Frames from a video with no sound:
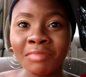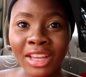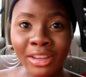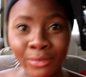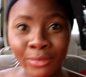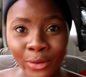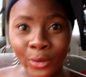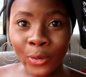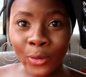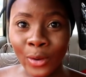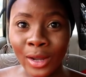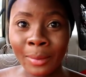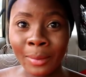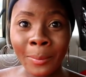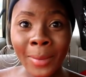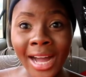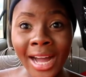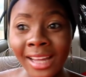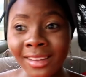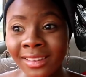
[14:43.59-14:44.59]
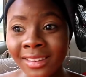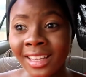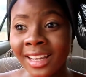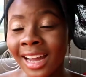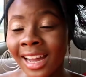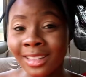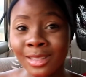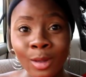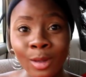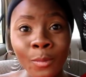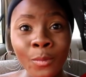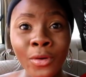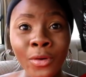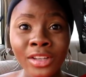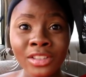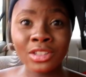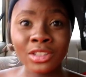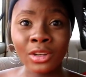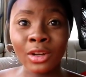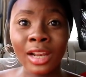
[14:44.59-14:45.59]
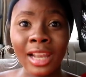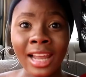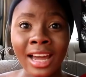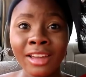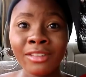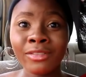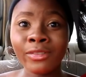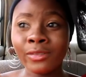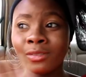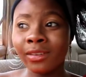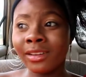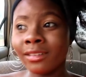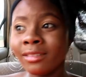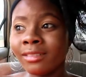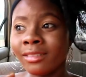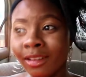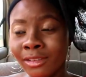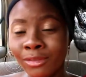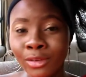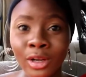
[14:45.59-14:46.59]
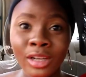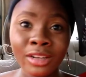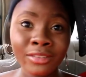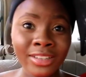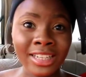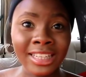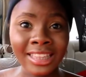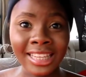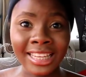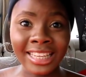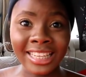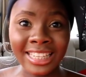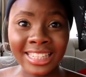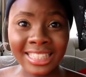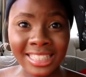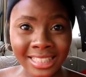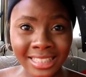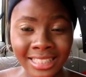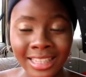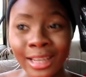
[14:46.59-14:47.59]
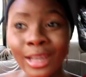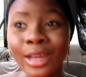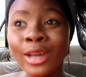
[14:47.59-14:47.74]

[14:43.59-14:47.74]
If you're a man at some point in your life, if you're living in the East,